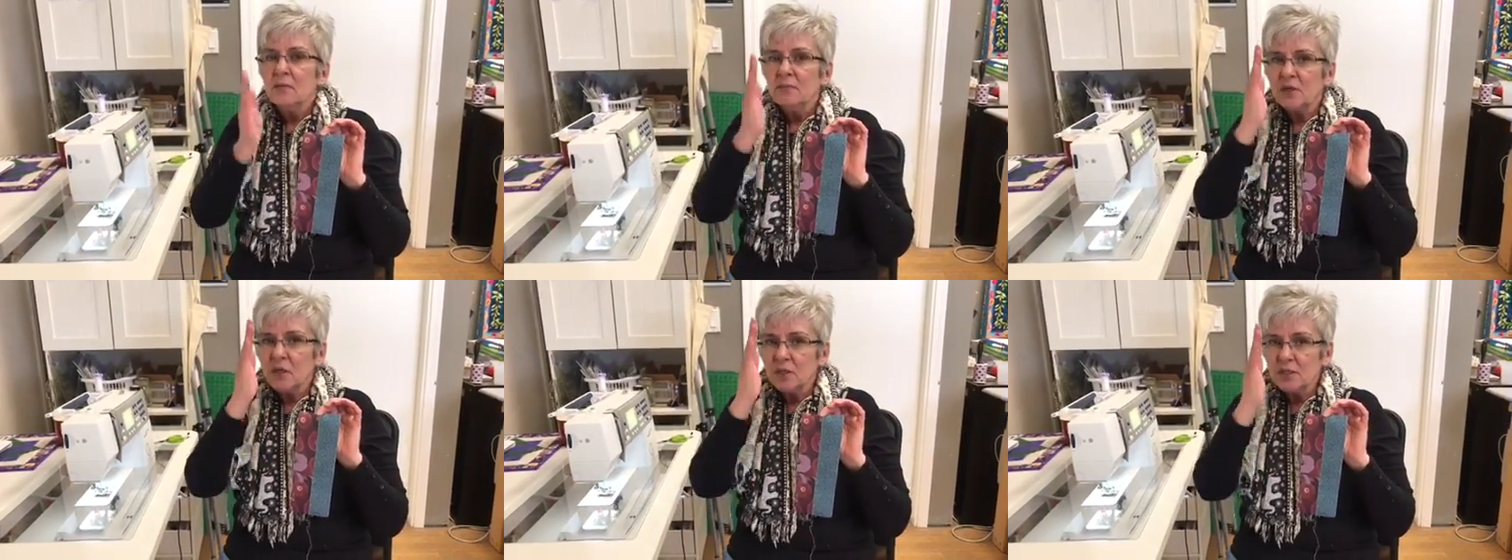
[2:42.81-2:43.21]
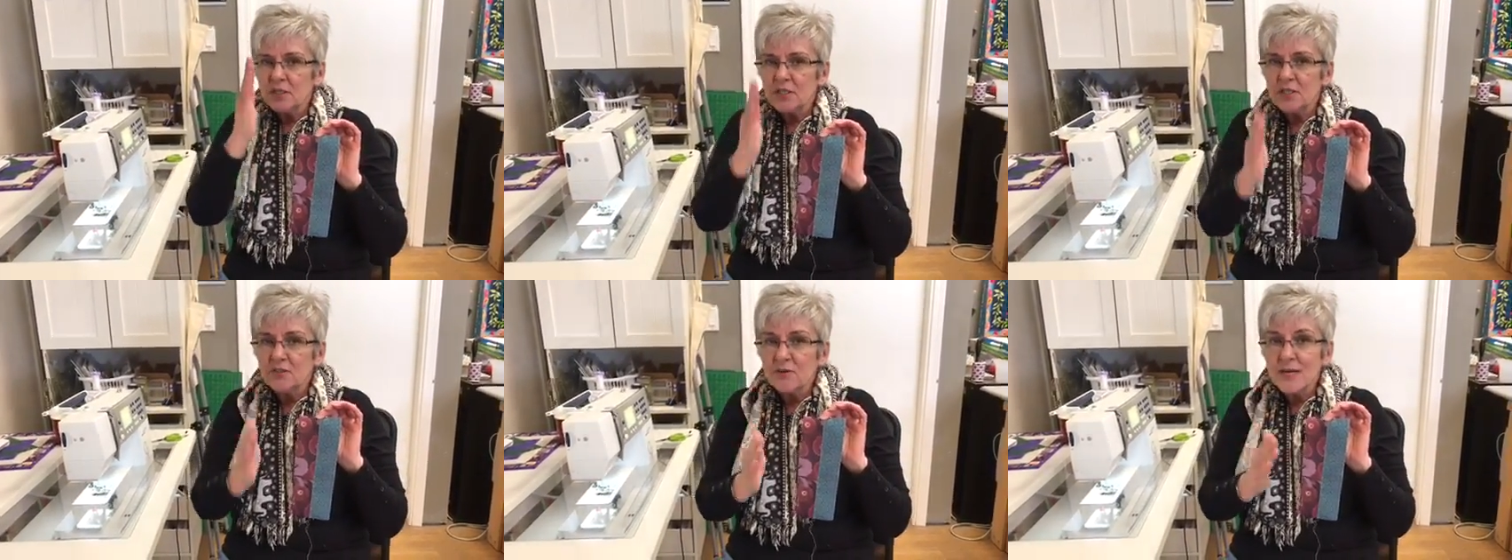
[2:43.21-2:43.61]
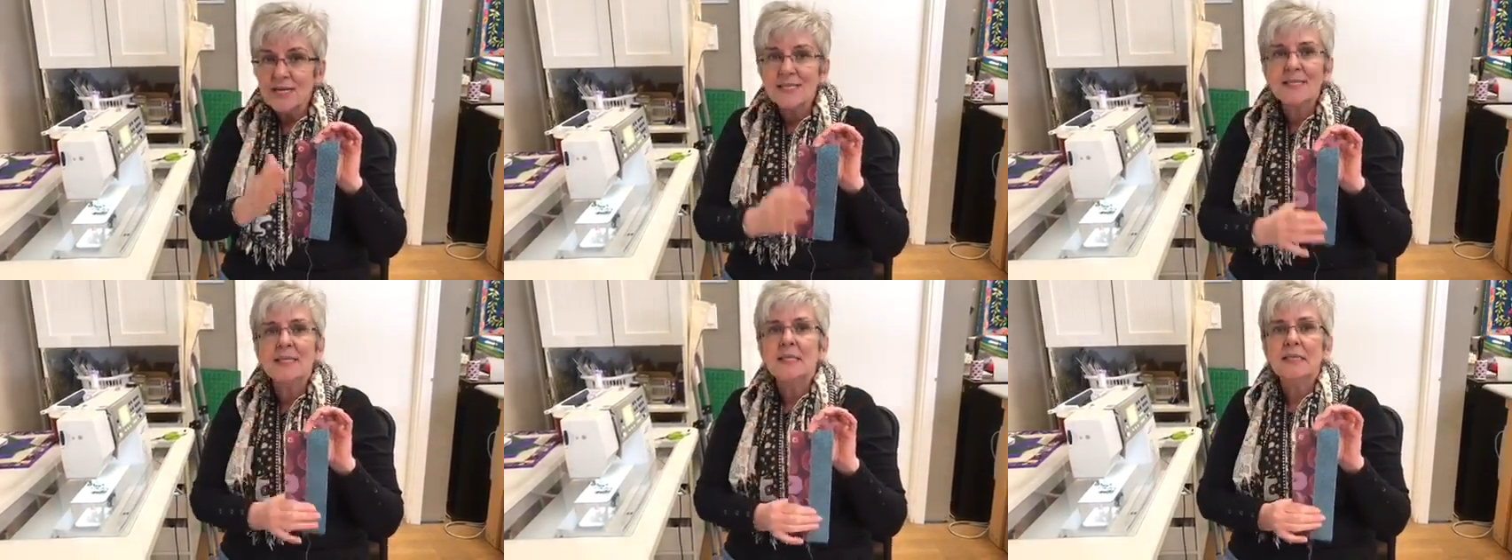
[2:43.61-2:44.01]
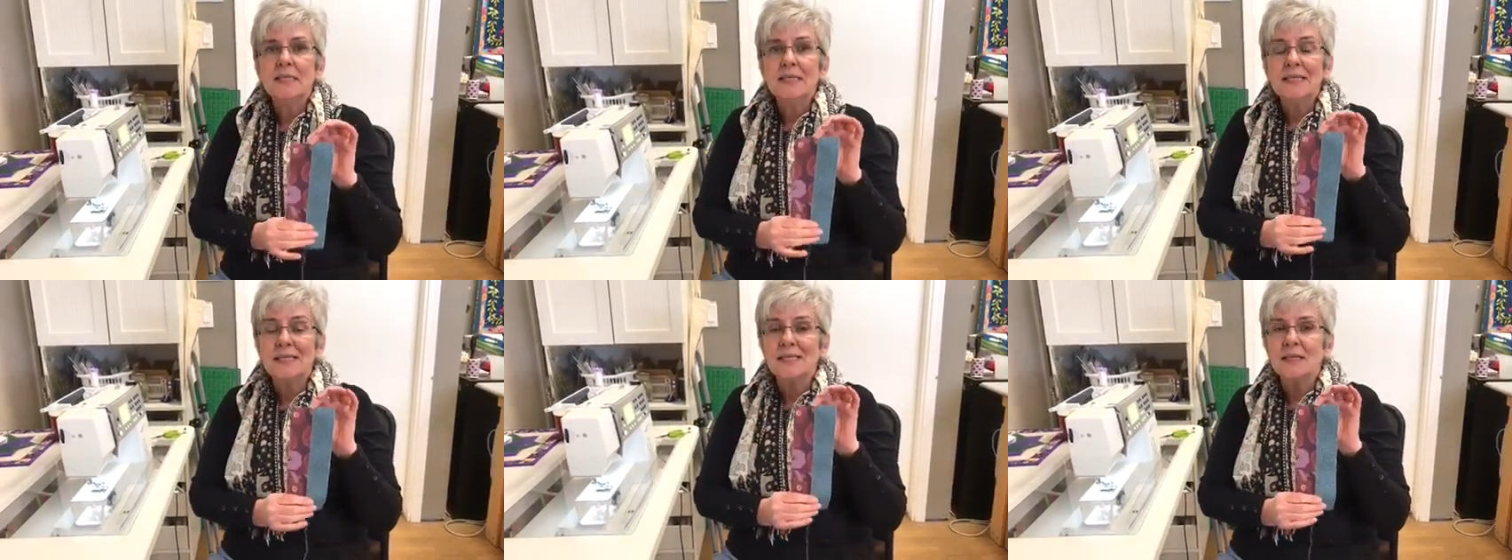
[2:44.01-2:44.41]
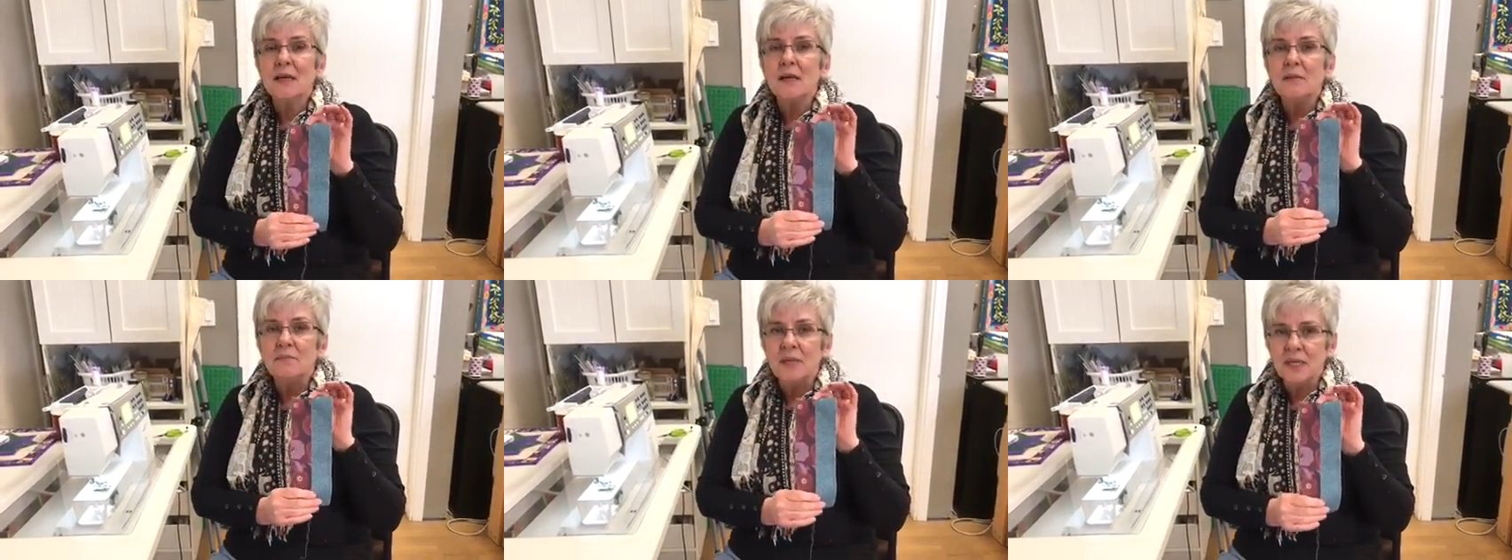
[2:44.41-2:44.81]
but on the straight, it's
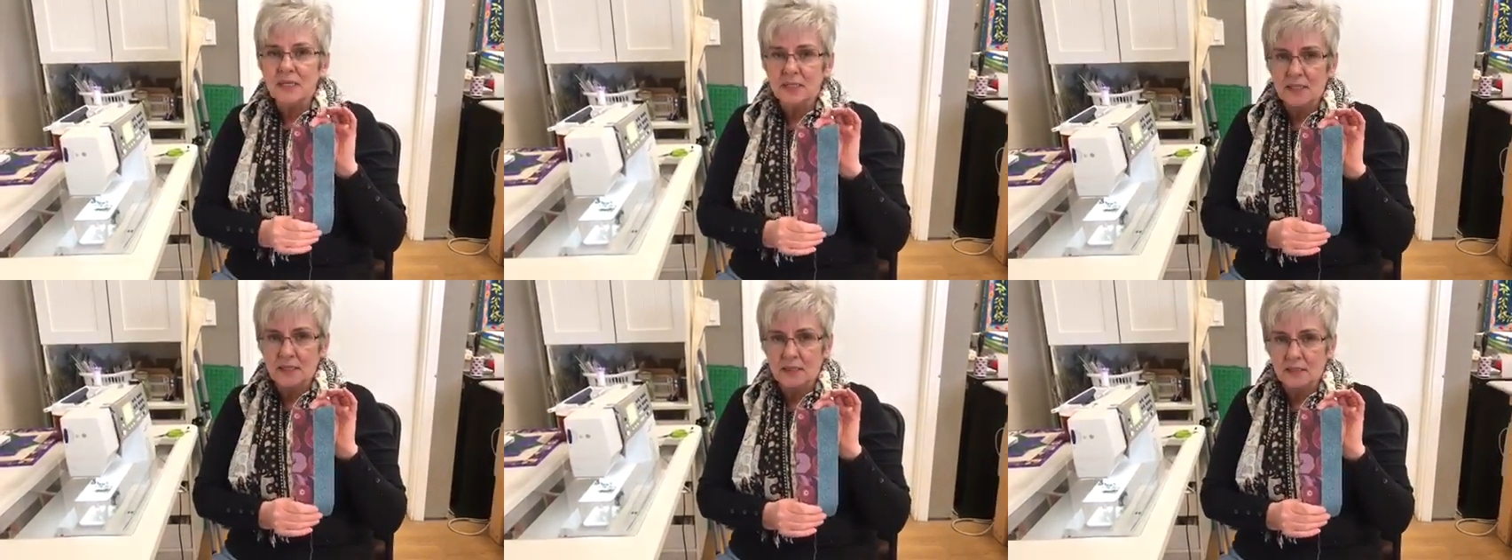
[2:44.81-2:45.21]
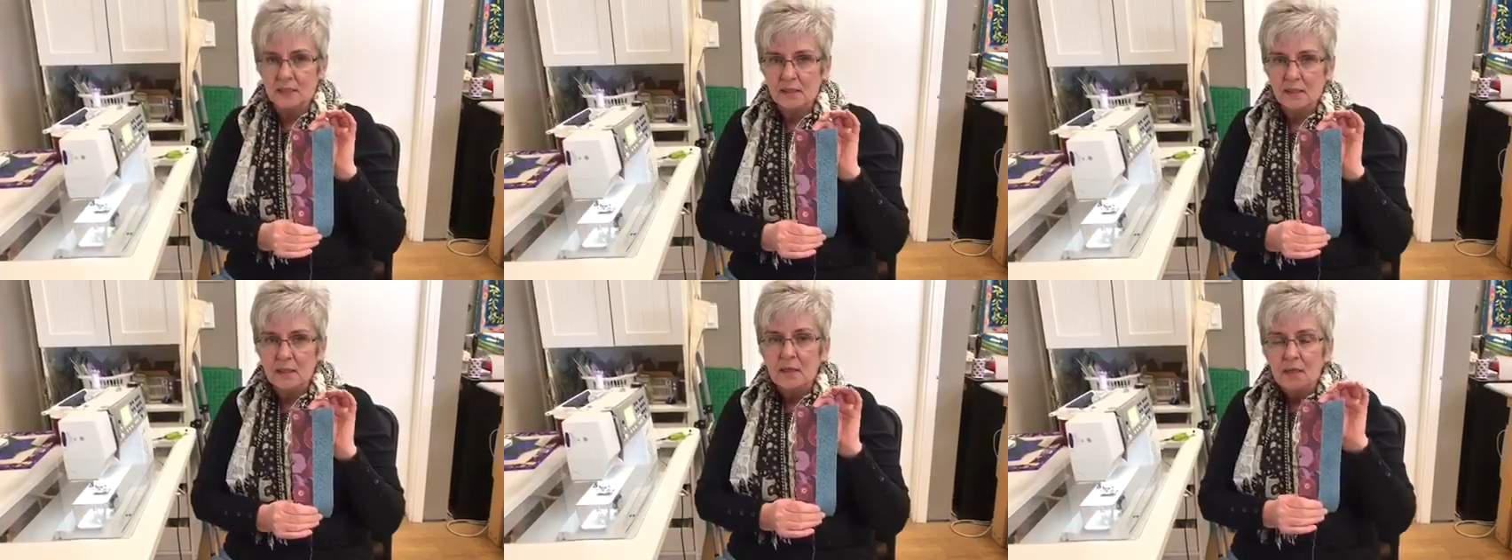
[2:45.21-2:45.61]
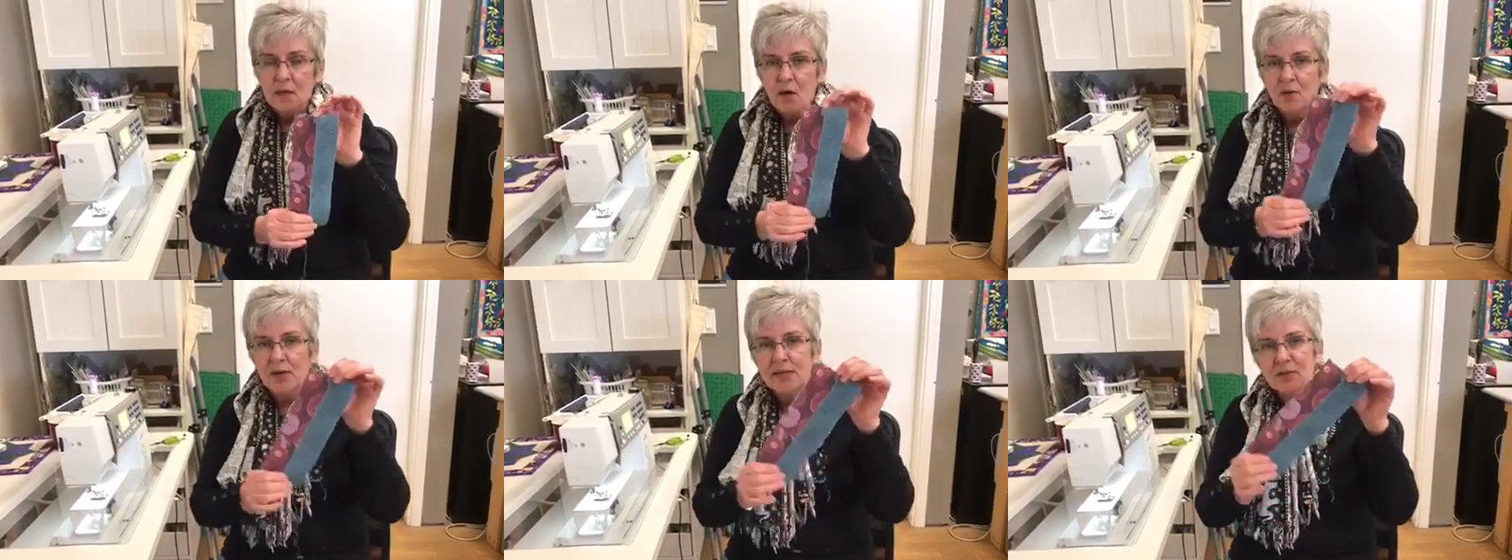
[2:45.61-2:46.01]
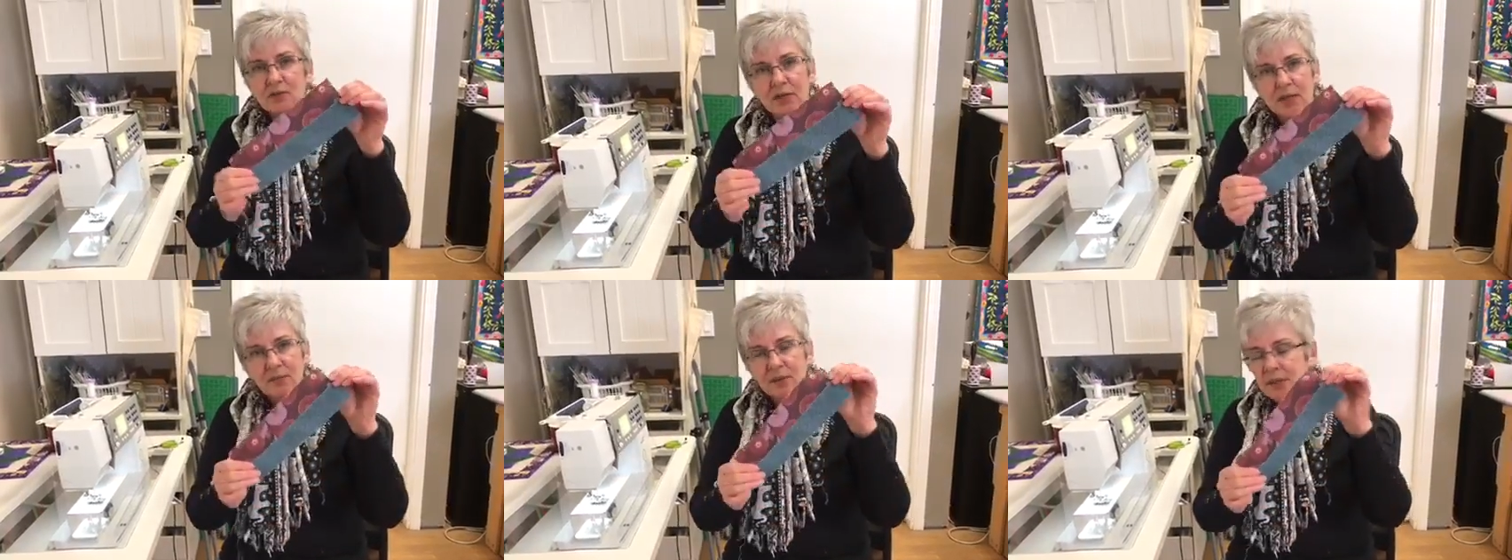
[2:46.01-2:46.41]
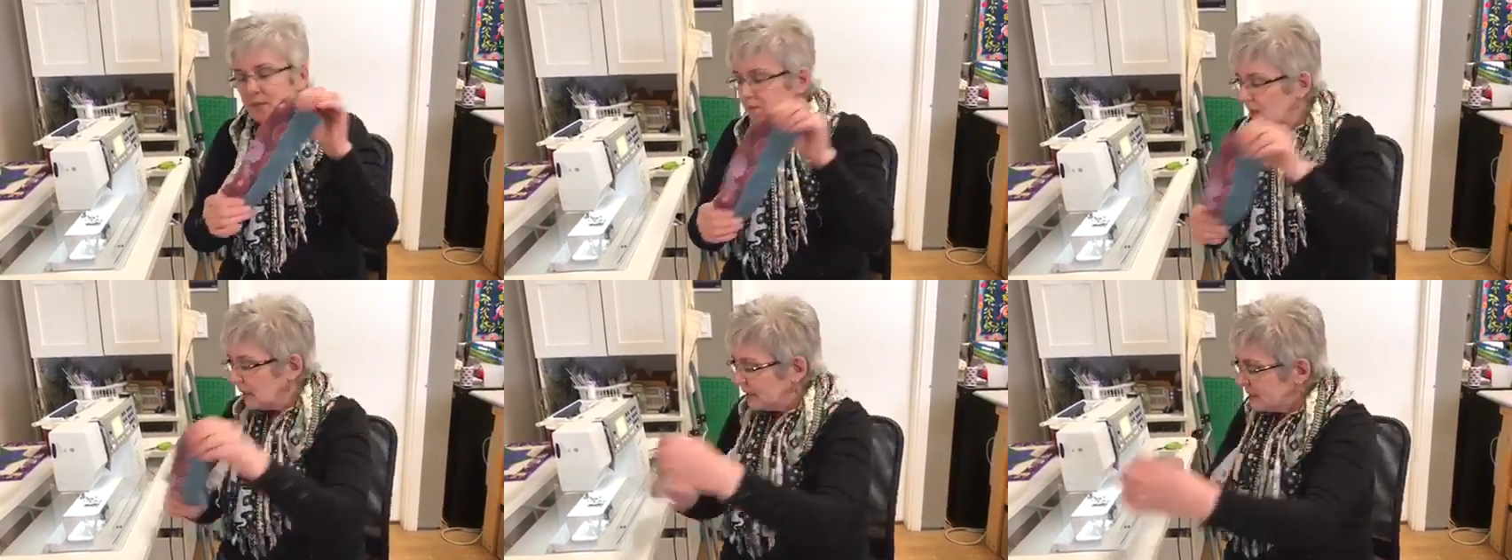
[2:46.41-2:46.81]
amazing. Okay, so keep it in
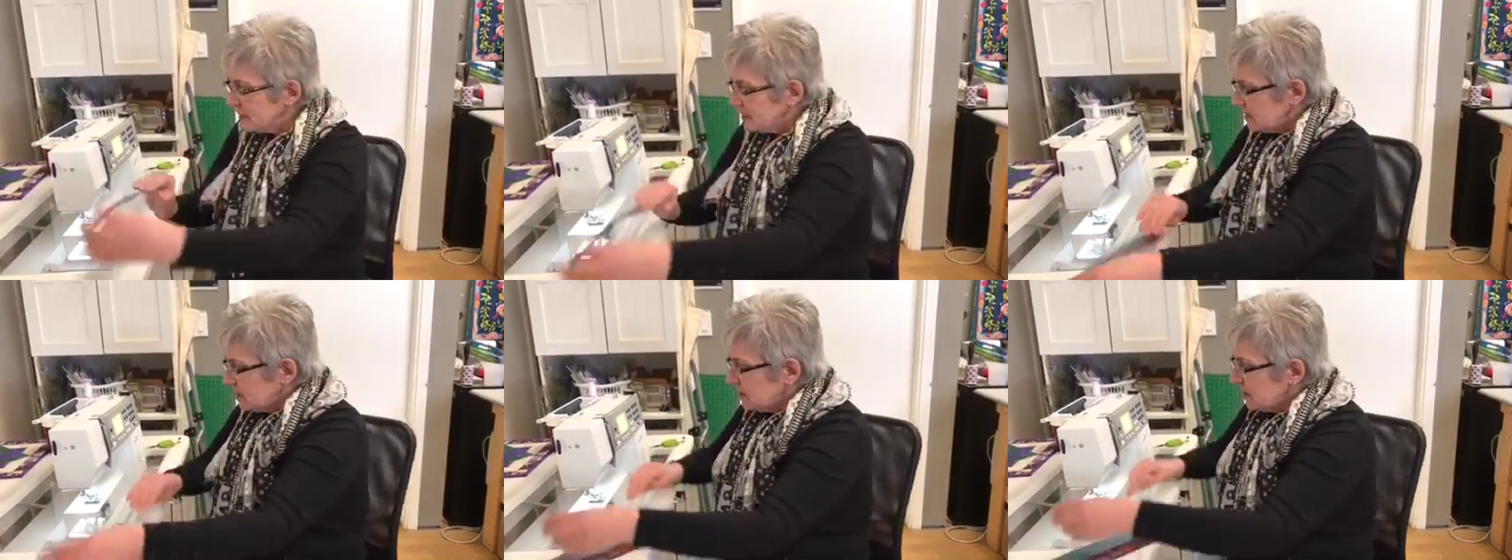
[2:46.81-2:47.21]
mind.